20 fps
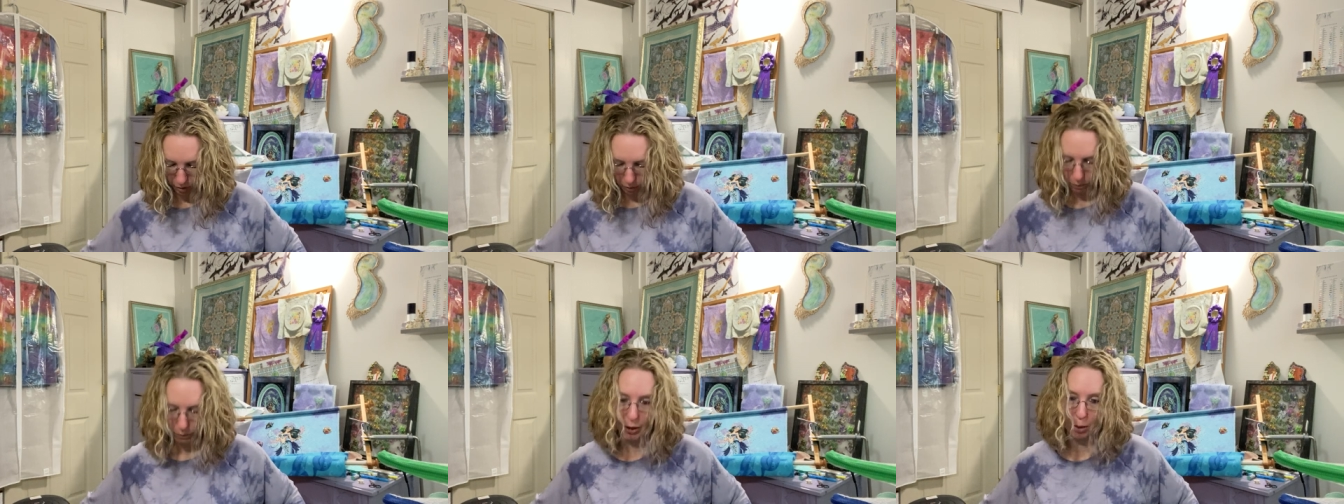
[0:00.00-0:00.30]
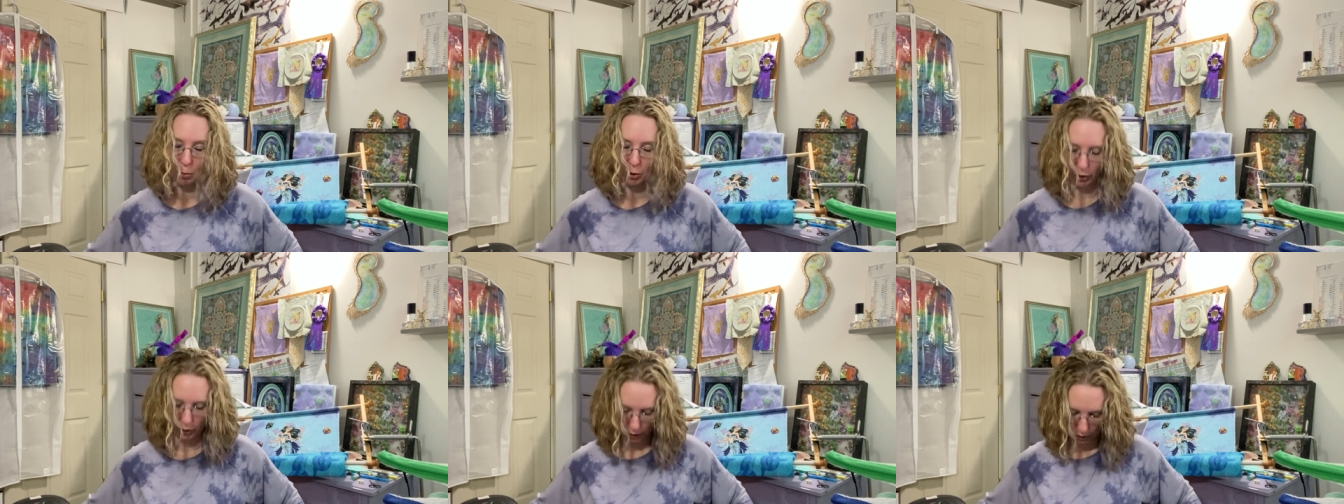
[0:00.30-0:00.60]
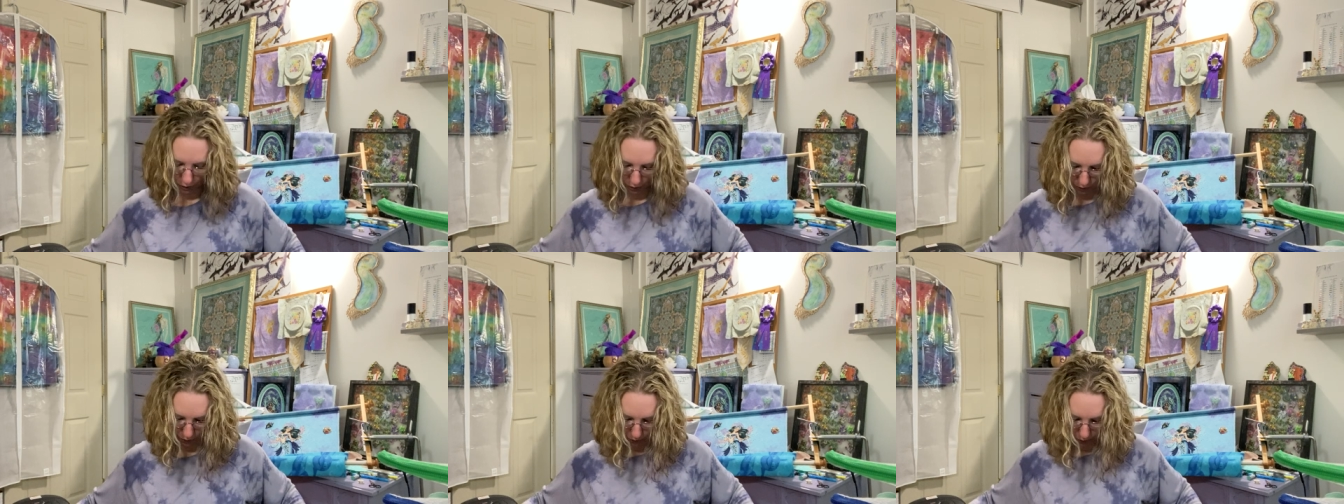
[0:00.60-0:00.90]
fabric
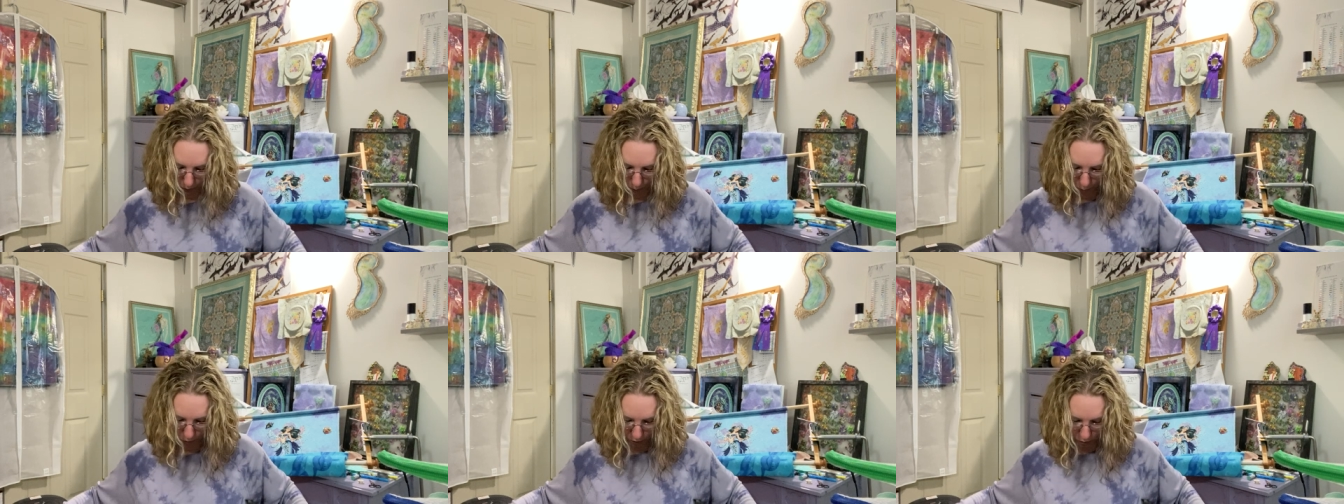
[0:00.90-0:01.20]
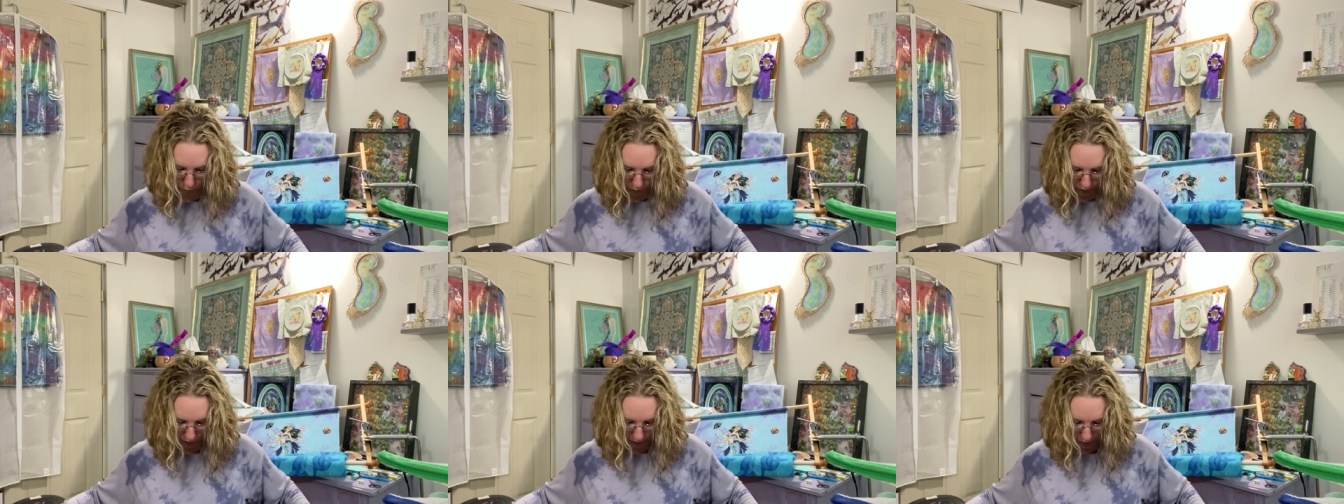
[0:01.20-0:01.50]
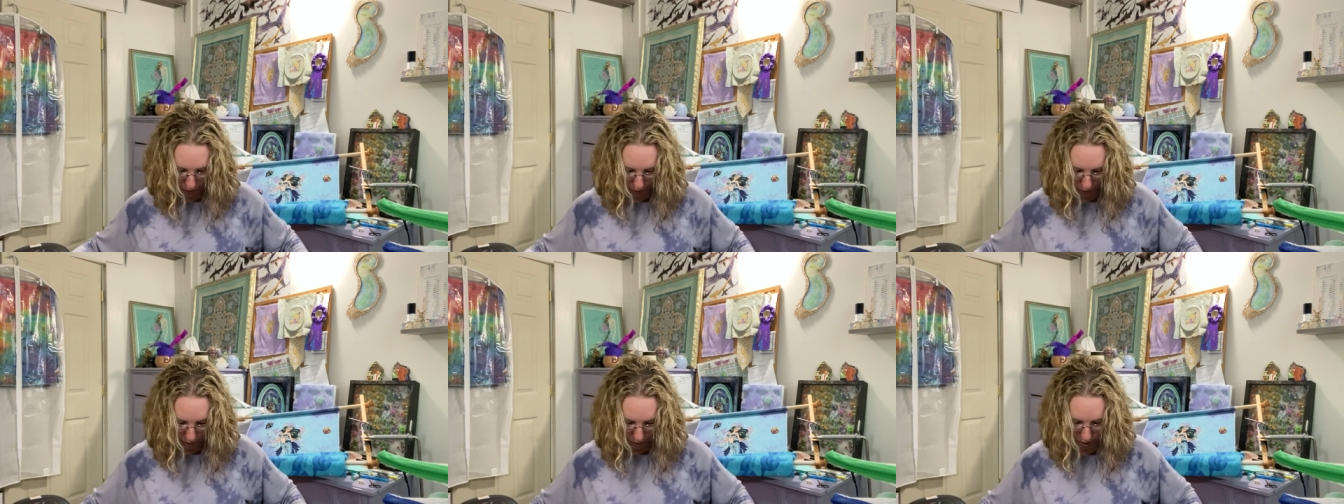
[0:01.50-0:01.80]
is Calypso
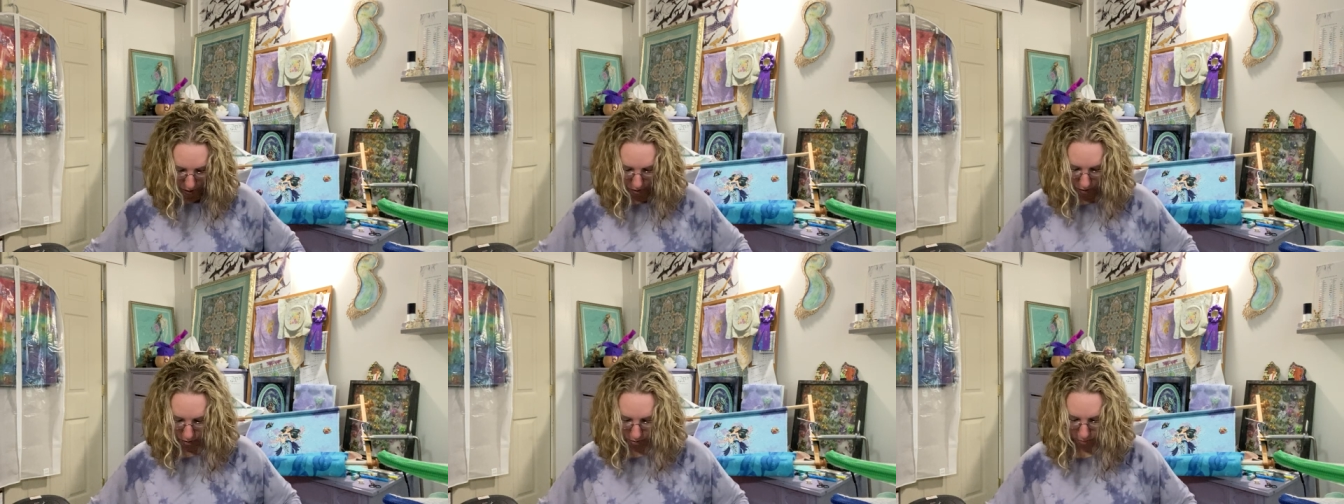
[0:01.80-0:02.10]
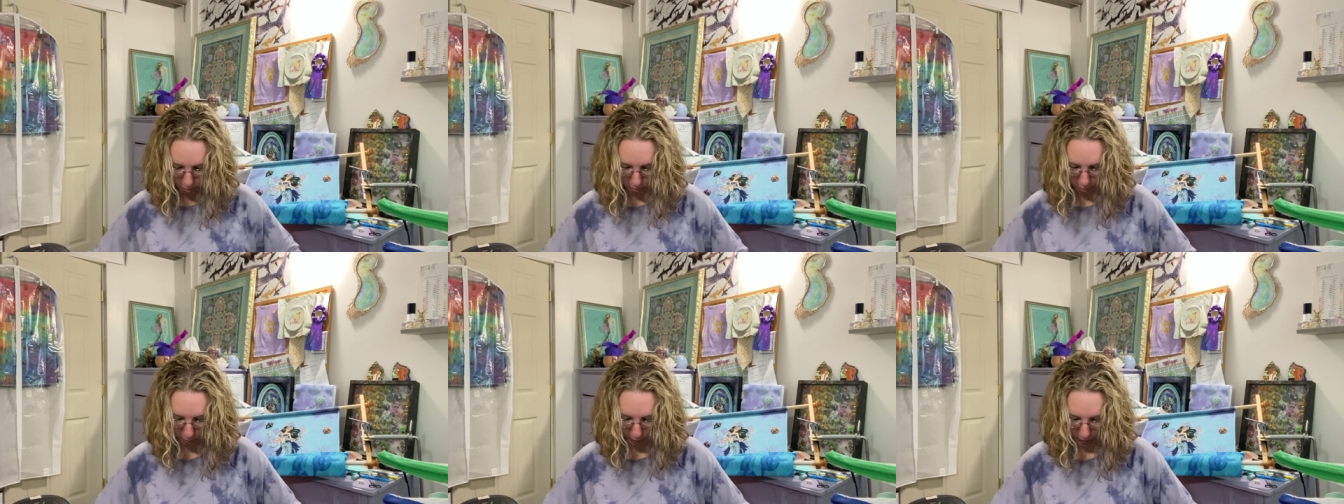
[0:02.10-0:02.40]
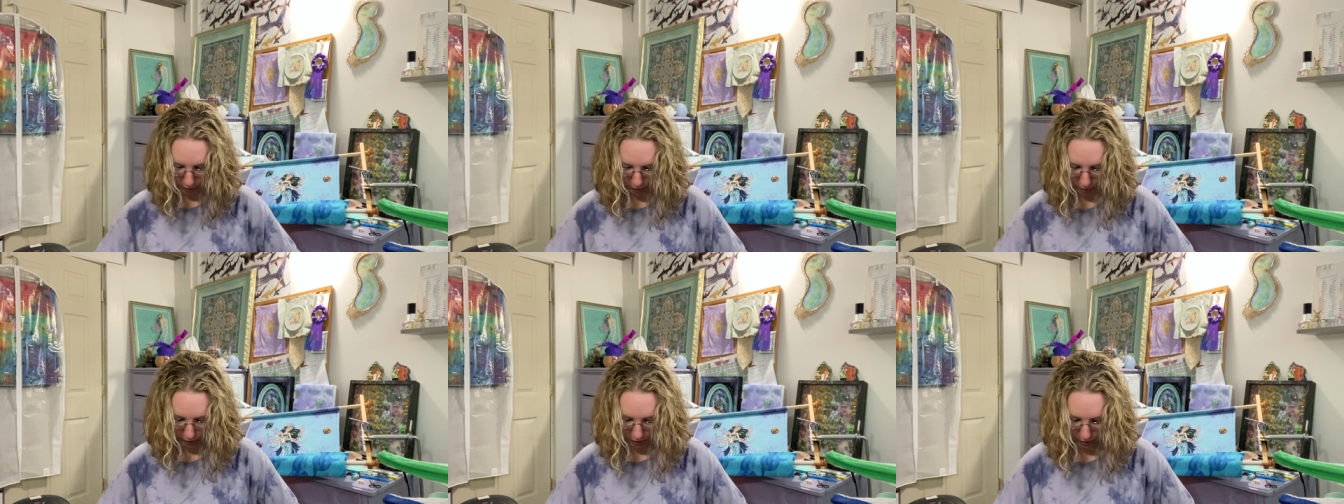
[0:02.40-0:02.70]
K
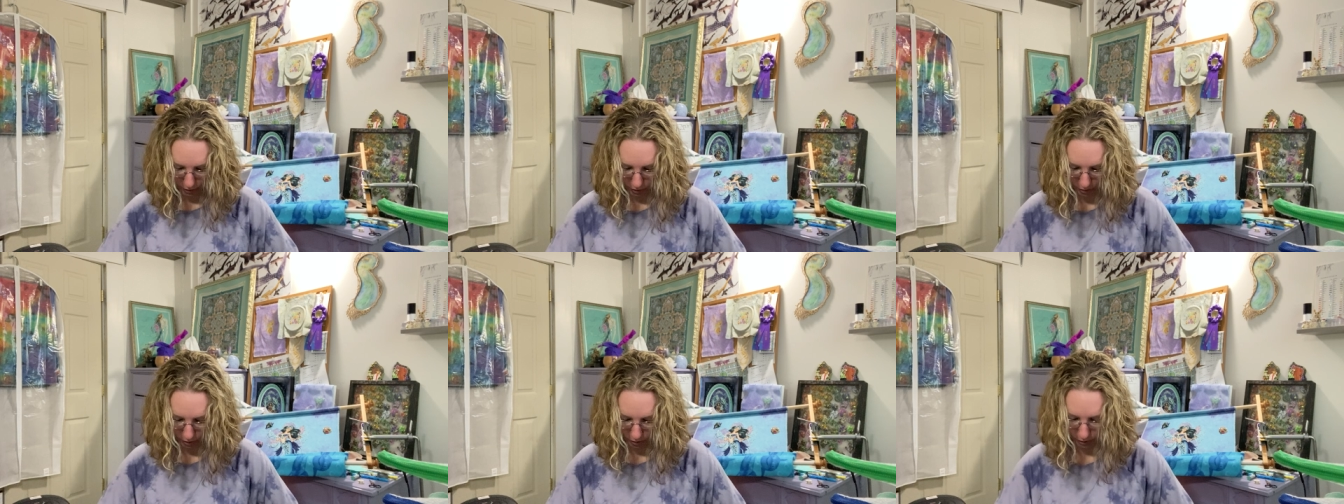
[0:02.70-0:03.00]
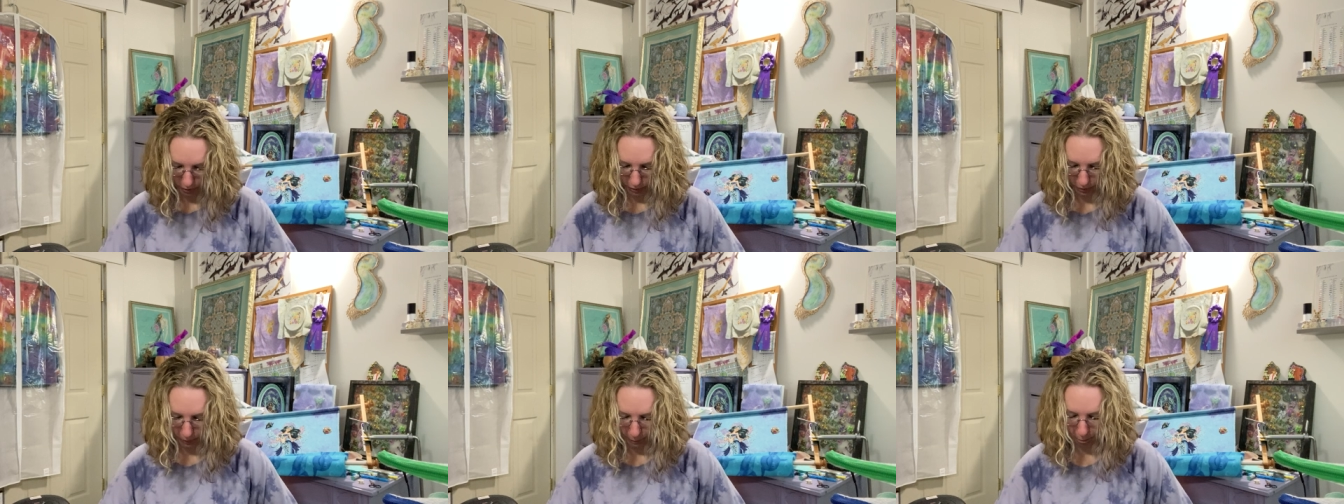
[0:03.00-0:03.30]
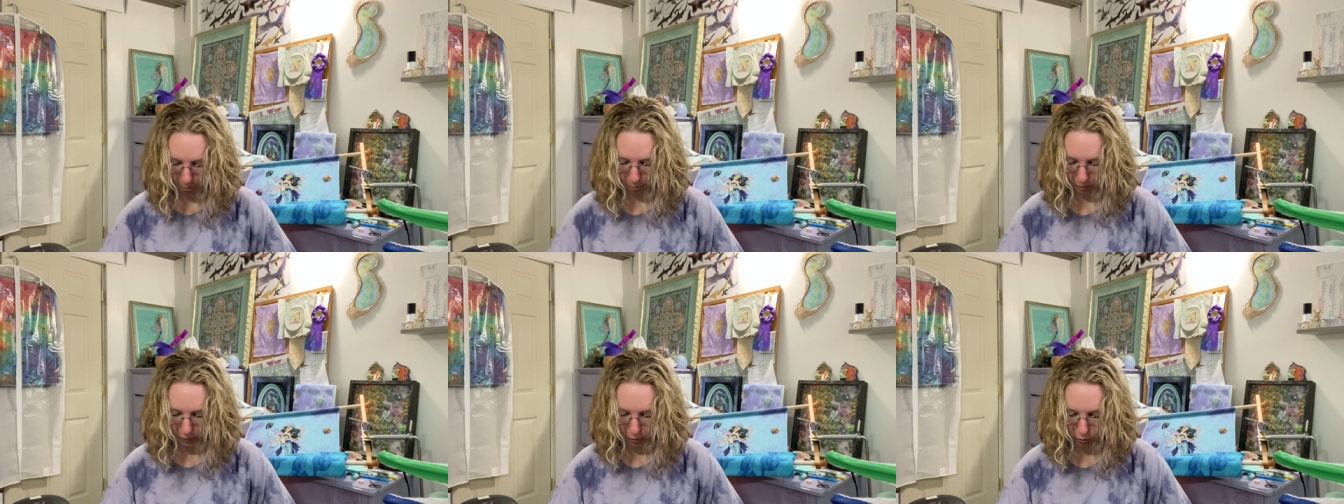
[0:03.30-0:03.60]
by
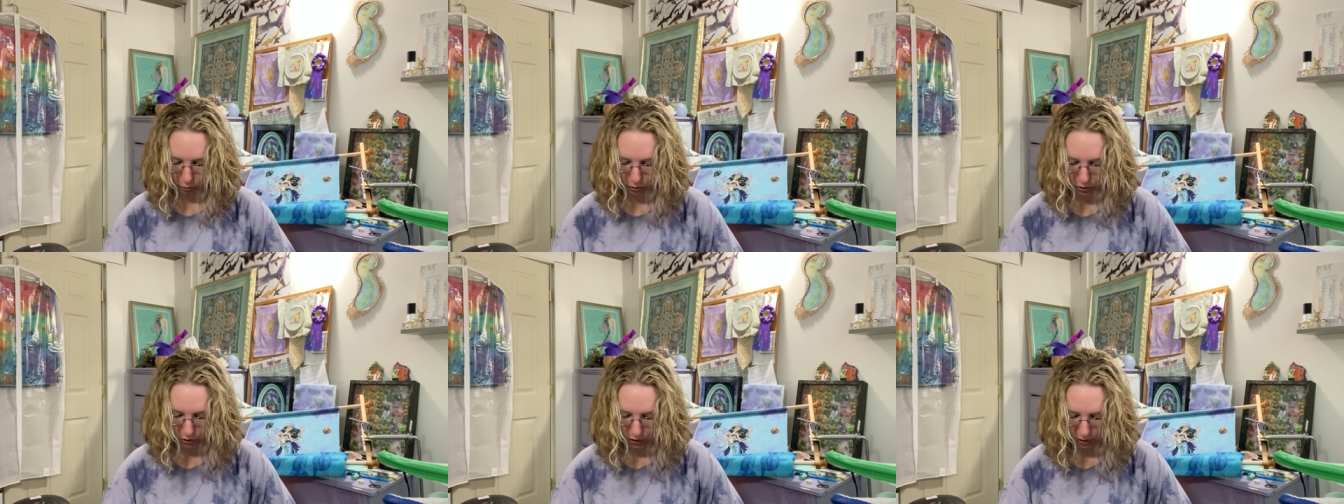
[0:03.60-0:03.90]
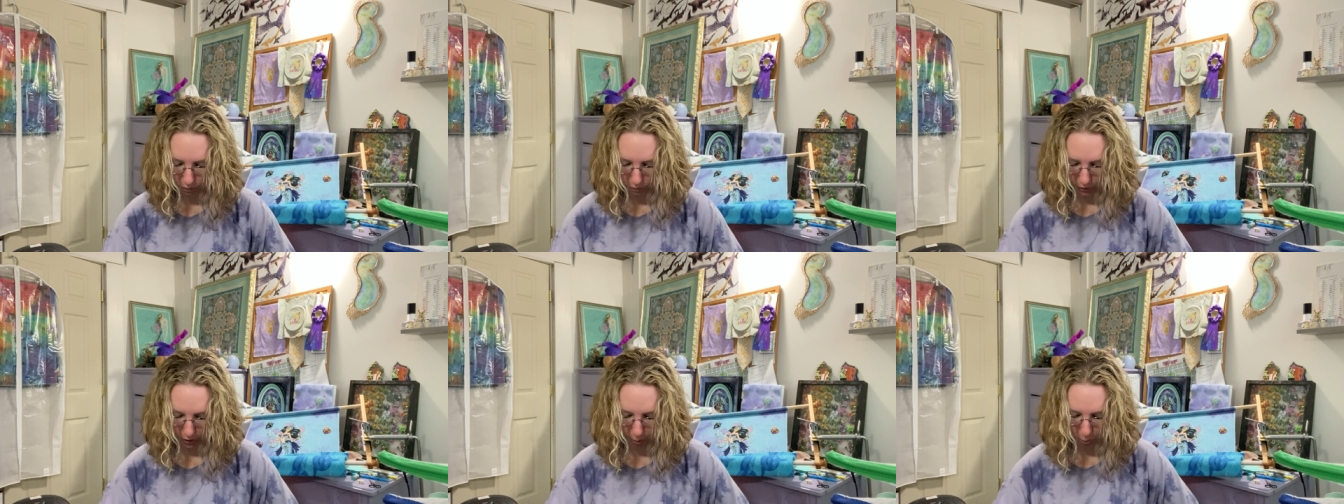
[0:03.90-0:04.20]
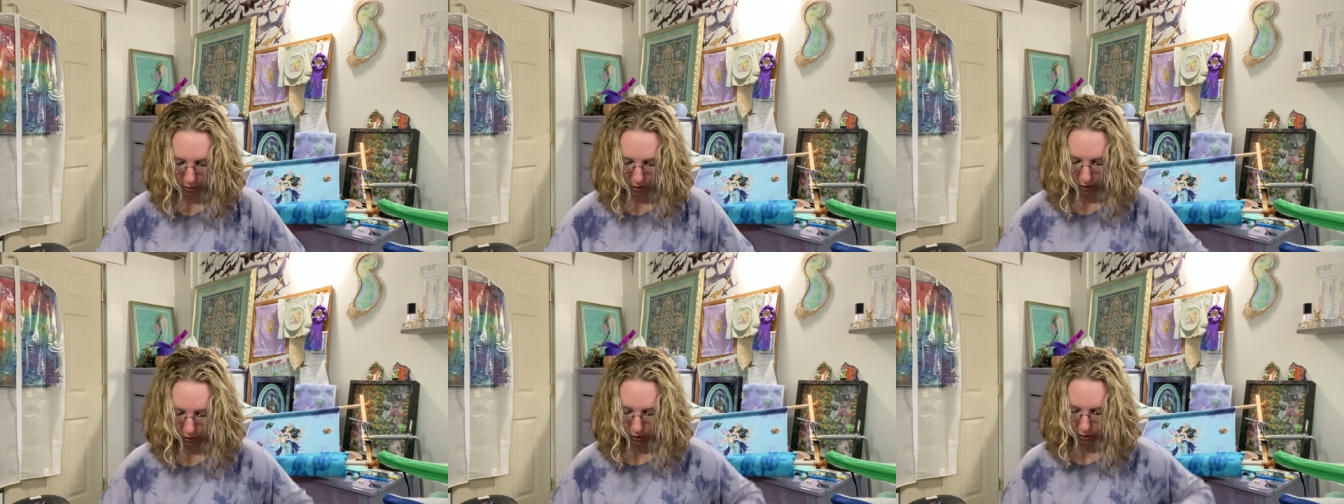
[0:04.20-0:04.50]
um, Under the Sea
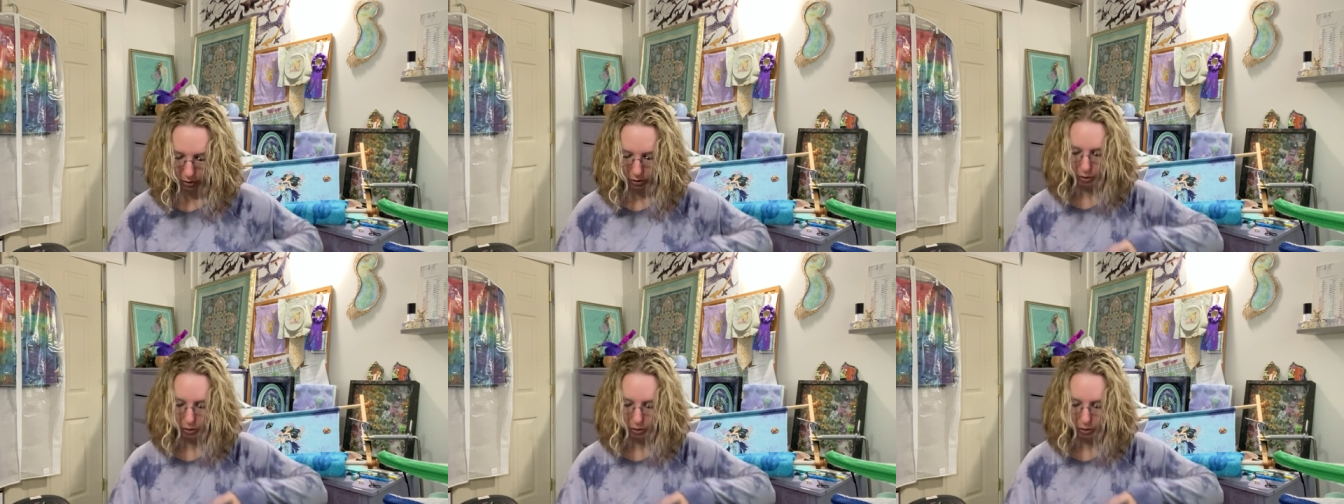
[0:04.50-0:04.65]
Fabric.